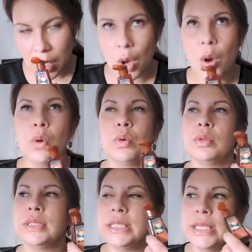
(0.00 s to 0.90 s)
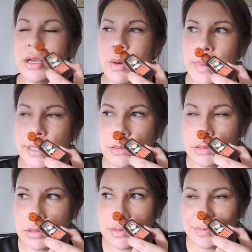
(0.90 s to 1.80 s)
Holy, oh my
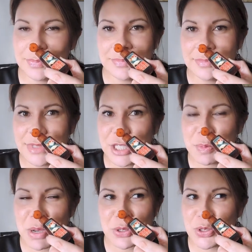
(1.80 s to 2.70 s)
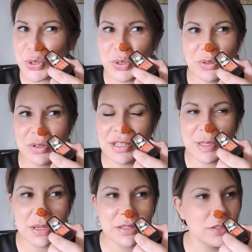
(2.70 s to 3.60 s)
God. It smells so good,
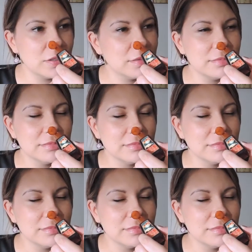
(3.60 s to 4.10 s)
it smells so good.